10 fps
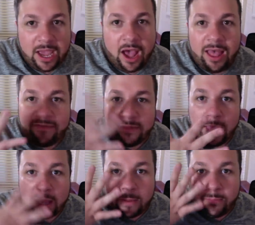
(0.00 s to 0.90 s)
have
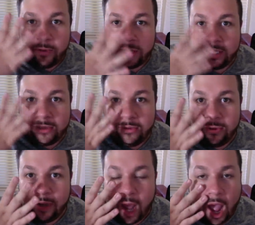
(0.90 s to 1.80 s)
a really
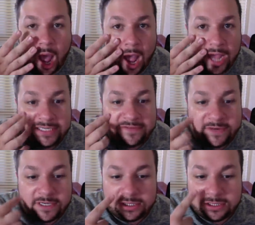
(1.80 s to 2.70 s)
good high
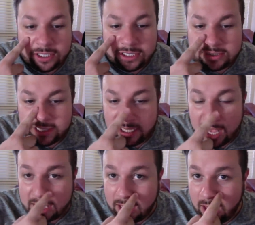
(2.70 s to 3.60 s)
definition so you can see
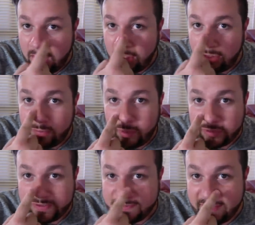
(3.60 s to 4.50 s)
like the
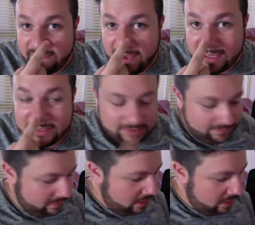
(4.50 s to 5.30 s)
pores of my face.